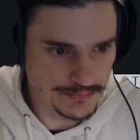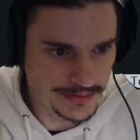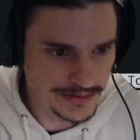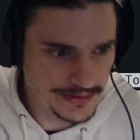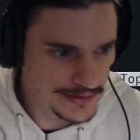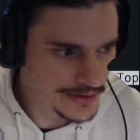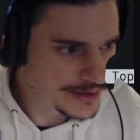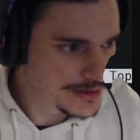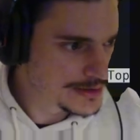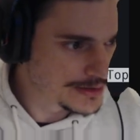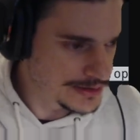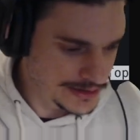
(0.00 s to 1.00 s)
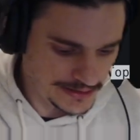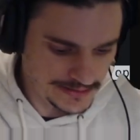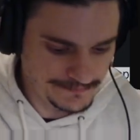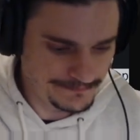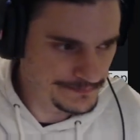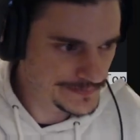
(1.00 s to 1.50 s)
with.
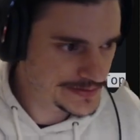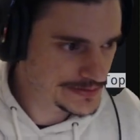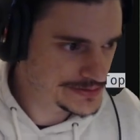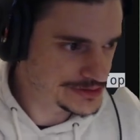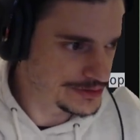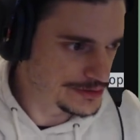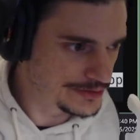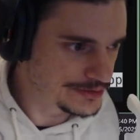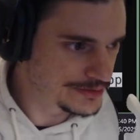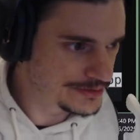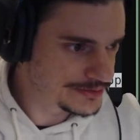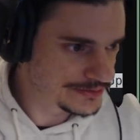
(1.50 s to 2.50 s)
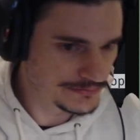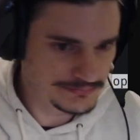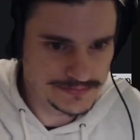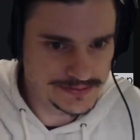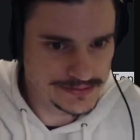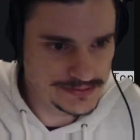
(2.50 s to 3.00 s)
So
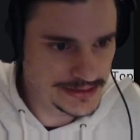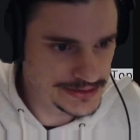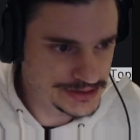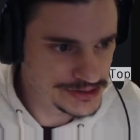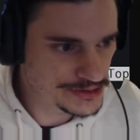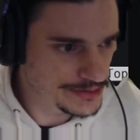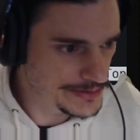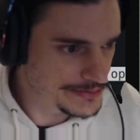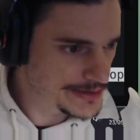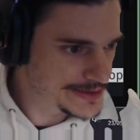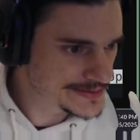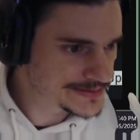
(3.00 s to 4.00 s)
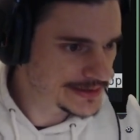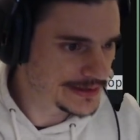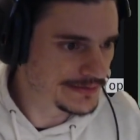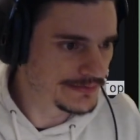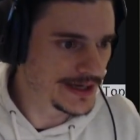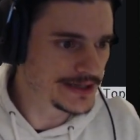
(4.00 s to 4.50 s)
let's just copy and paste
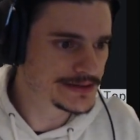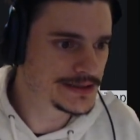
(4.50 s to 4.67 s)
that